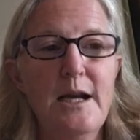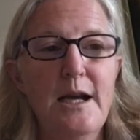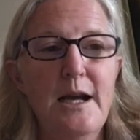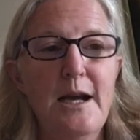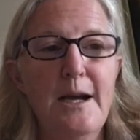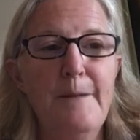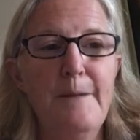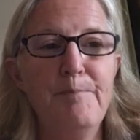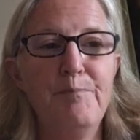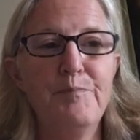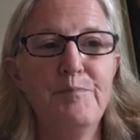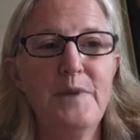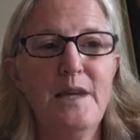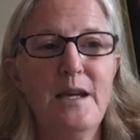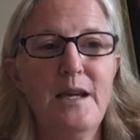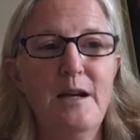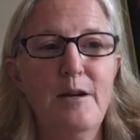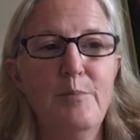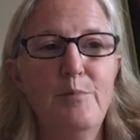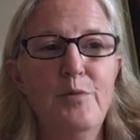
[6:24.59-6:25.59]

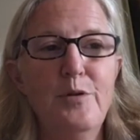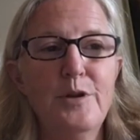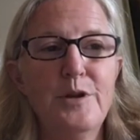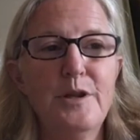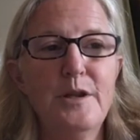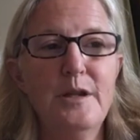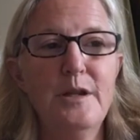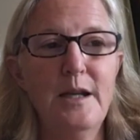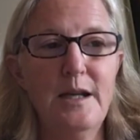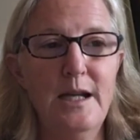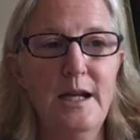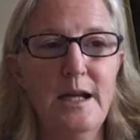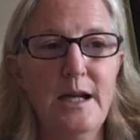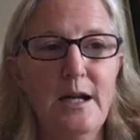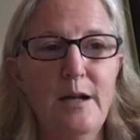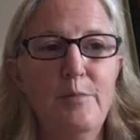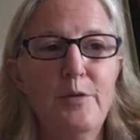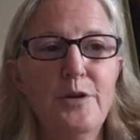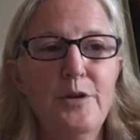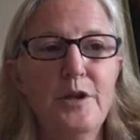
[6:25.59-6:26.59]
I'll put
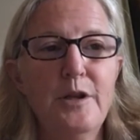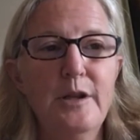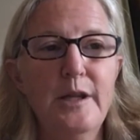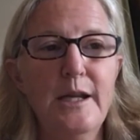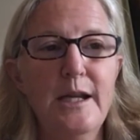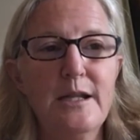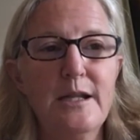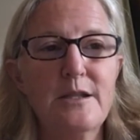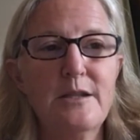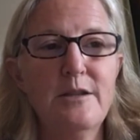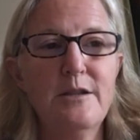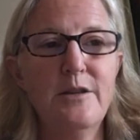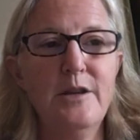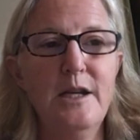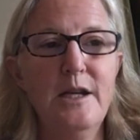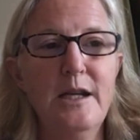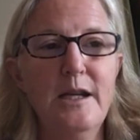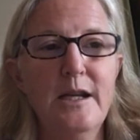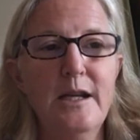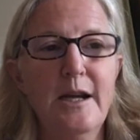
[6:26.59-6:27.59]
the links to
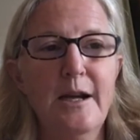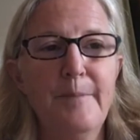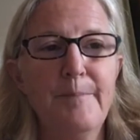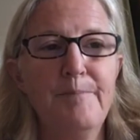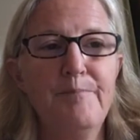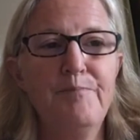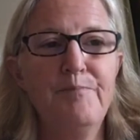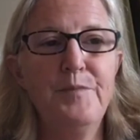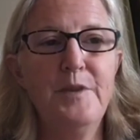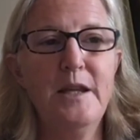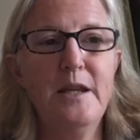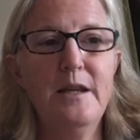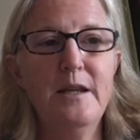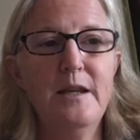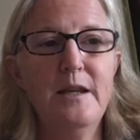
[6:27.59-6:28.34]
the